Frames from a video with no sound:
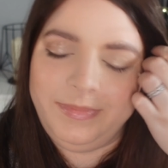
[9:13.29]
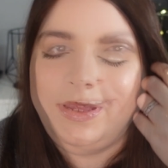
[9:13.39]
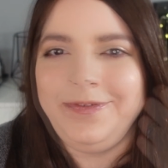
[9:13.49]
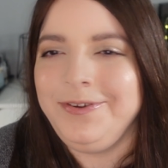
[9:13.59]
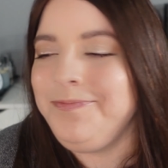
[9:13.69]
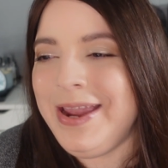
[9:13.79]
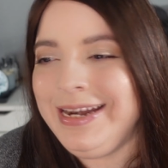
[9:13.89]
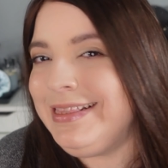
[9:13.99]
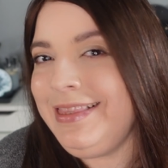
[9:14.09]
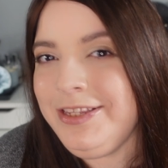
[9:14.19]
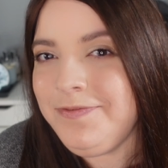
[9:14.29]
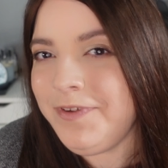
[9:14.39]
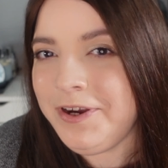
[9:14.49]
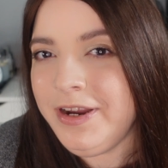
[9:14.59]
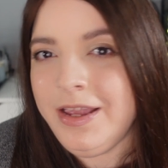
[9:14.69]
So if you made it this
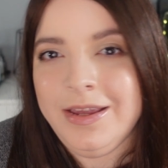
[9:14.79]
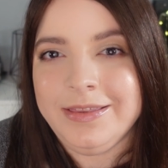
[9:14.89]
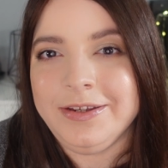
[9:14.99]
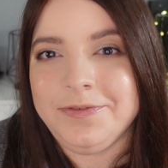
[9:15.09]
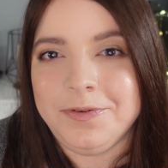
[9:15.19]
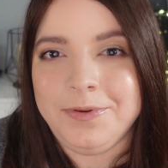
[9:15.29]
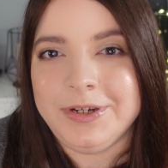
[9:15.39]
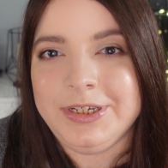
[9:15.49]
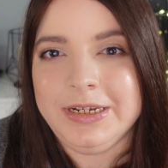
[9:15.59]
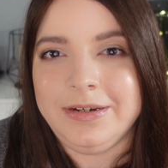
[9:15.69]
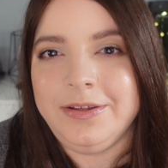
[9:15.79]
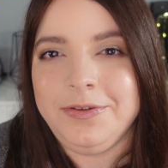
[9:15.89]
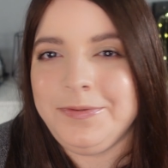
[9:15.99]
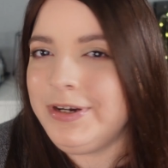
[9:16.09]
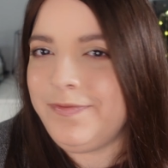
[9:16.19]
far, thanks for watching
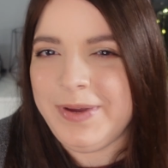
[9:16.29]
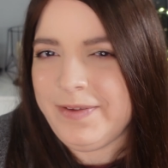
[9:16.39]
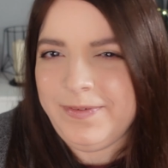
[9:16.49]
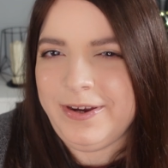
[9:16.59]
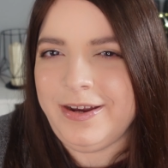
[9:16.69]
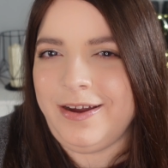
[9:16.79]
another one of my very